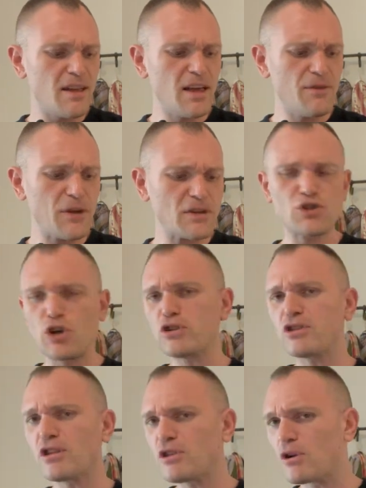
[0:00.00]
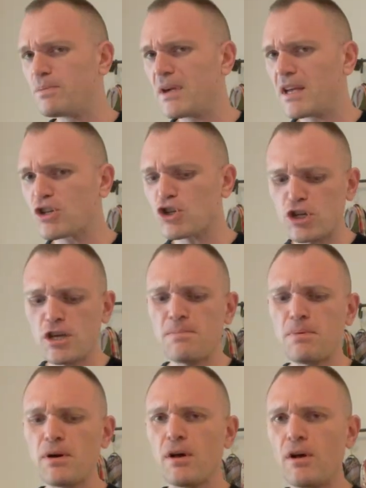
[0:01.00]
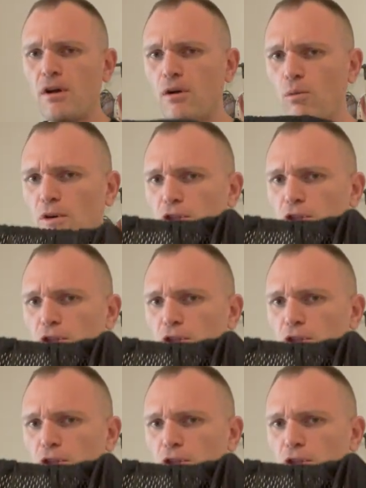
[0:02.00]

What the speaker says: If it's just that they're being cheap when